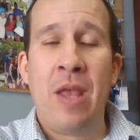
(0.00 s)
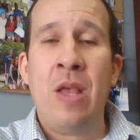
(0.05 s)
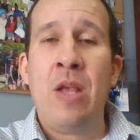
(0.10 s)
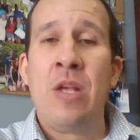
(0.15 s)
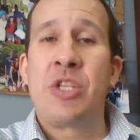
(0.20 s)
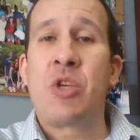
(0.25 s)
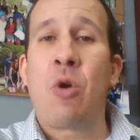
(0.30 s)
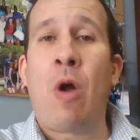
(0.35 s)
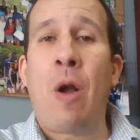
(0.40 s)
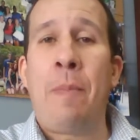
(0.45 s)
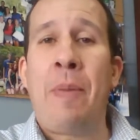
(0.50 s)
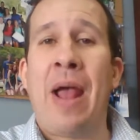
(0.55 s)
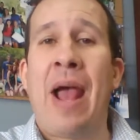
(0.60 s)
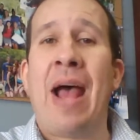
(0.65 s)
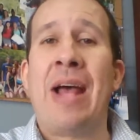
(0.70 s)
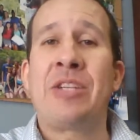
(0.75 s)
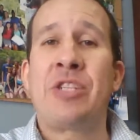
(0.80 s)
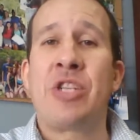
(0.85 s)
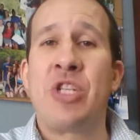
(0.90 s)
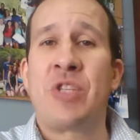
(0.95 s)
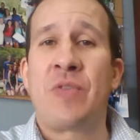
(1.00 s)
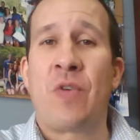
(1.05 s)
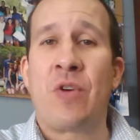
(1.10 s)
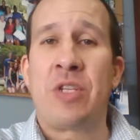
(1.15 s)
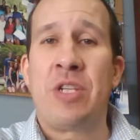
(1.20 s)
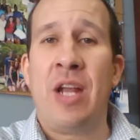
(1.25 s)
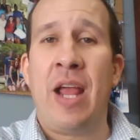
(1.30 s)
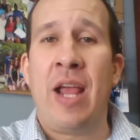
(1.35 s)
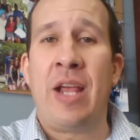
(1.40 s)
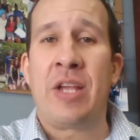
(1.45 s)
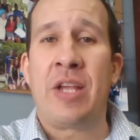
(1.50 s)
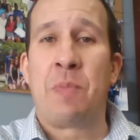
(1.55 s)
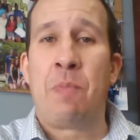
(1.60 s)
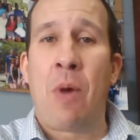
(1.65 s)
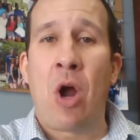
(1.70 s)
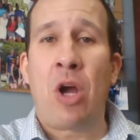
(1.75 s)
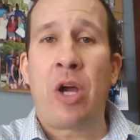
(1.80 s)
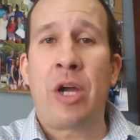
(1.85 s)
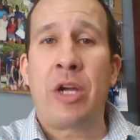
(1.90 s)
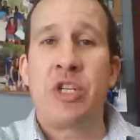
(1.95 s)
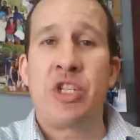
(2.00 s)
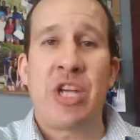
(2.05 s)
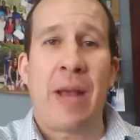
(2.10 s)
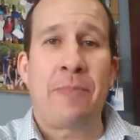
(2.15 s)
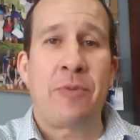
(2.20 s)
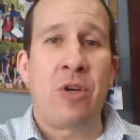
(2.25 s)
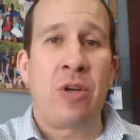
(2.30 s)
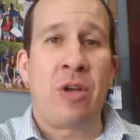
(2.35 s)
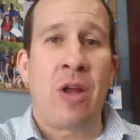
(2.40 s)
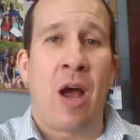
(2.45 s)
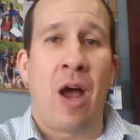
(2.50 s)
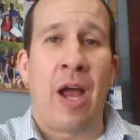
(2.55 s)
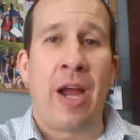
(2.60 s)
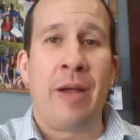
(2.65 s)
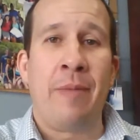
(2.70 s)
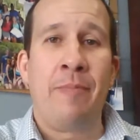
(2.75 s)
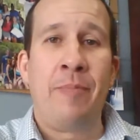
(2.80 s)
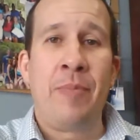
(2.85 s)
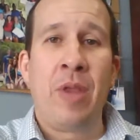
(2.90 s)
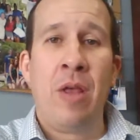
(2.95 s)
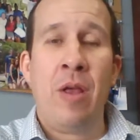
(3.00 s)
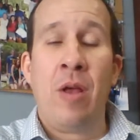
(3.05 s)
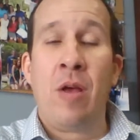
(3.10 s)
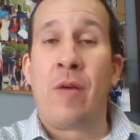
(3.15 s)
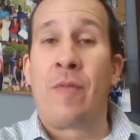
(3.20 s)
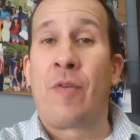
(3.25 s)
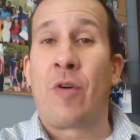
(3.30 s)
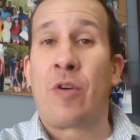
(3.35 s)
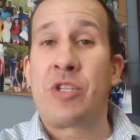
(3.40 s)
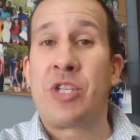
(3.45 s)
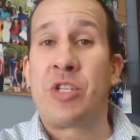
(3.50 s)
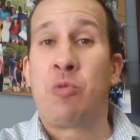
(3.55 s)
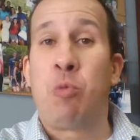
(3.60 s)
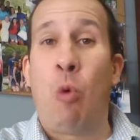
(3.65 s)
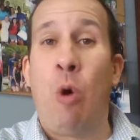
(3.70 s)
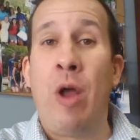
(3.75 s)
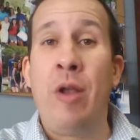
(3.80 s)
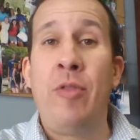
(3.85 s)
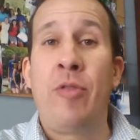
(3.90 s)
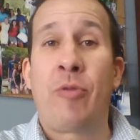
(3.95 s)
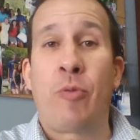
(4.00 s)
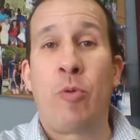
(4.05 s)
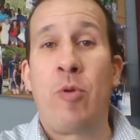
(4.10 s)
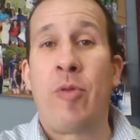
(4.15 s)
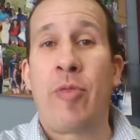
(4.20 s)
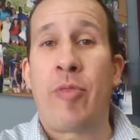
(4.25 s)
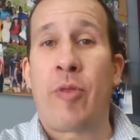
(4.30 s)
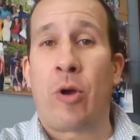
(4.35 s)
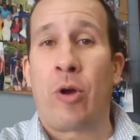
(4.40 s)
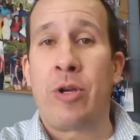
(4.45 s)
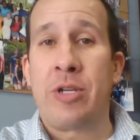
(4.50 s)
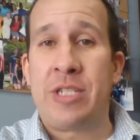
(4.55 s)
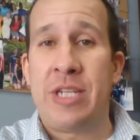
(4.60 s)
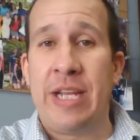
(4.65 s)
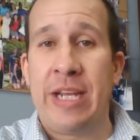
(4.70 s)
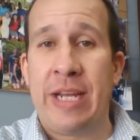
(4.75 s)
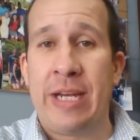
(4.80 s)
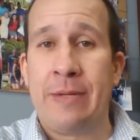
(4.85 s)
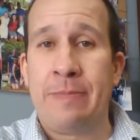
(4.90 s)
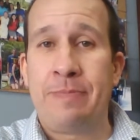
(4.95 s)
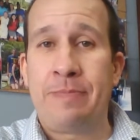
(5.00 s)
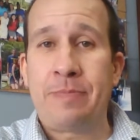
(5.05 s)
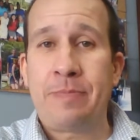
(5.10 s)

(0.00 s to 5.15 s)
So our passage for today is Mark chapter 9, verses 1 through 13.